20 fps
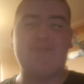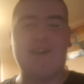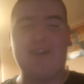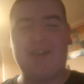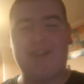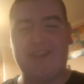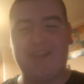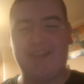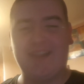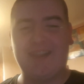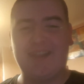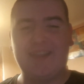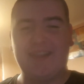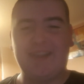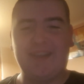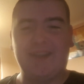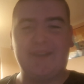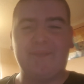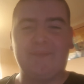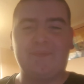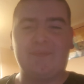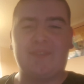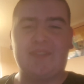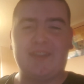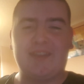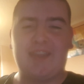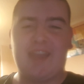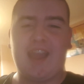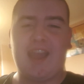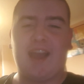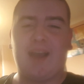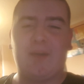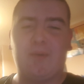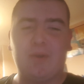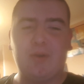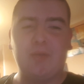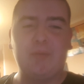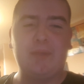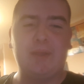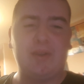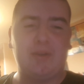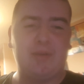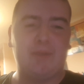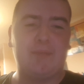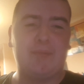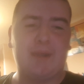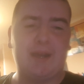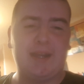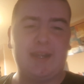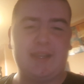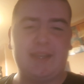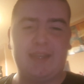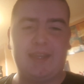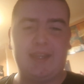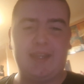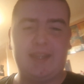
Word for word: but yeah, I will be coming back,